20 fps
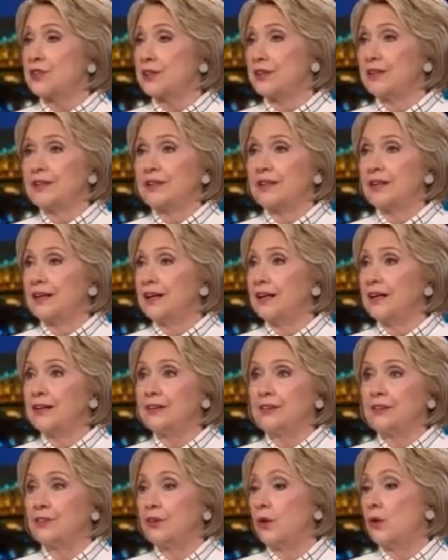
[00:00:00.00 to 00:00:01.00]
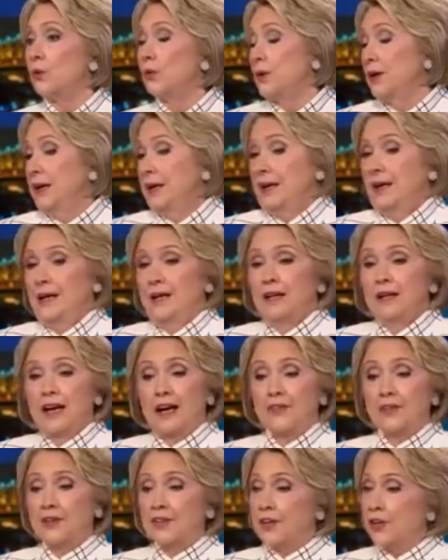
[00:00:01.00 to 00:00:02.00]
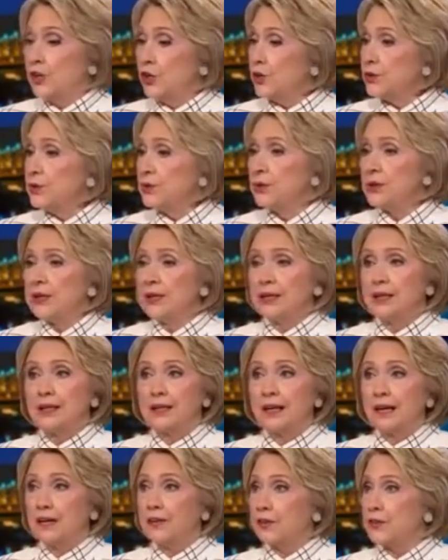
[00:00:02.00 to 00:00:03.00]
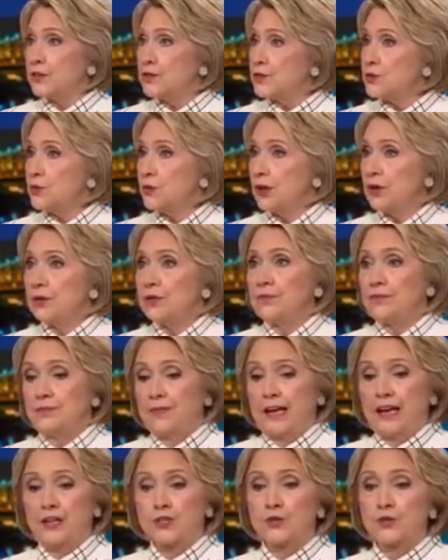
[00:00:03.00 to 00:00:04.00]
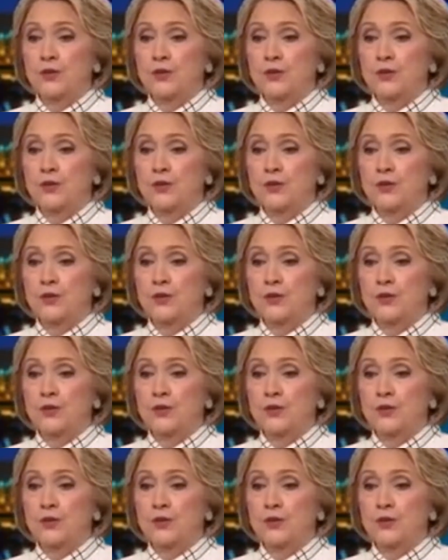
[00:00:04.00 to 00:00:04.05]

and it's one of the reasons why I think it's broken through to the American people.